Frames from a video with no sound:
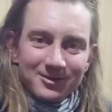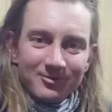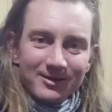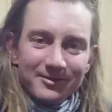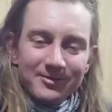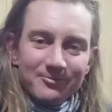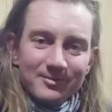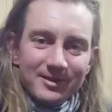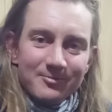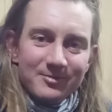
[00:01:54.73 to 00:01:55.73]
in
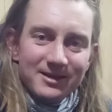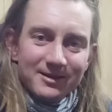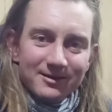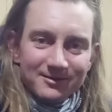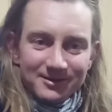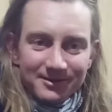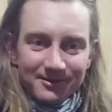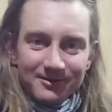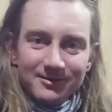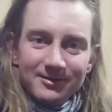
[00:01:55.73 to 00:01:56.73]
the media,
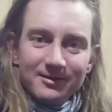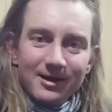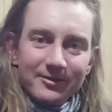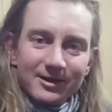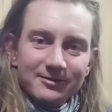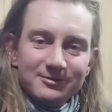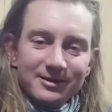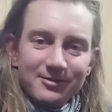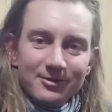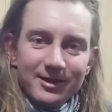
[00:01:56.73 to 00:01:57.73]
in other
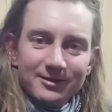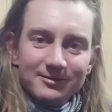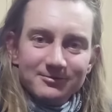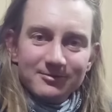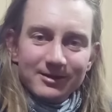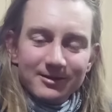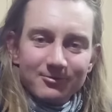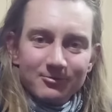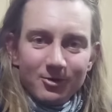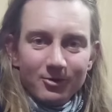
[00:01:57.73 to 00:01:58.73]
countries, you hear
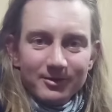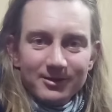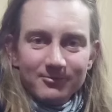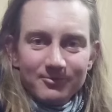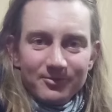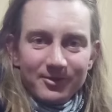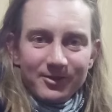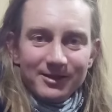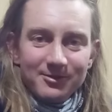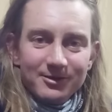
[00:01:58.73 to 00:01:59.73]
only
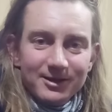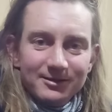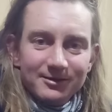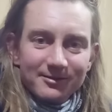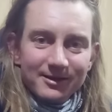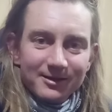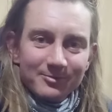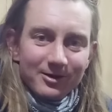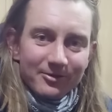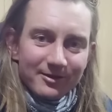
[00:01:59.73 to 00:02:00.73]
things you hear is
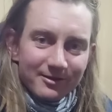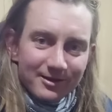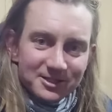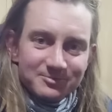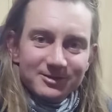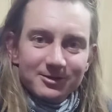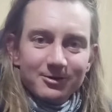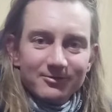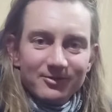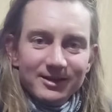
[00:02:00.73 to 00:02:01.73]
about the Kashmir
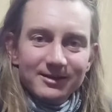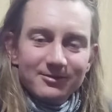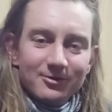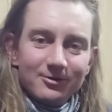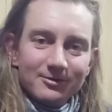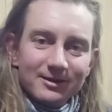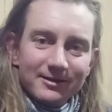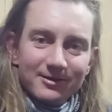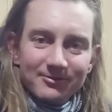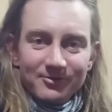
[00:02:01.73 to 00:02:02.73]
conflict or
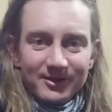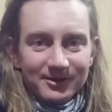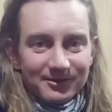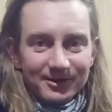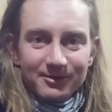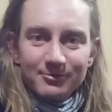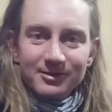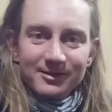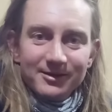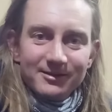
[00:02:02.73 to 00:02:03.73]
if there's
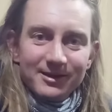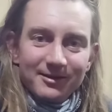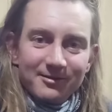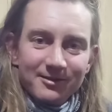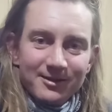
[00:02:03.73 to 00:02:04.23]
suicide attacks.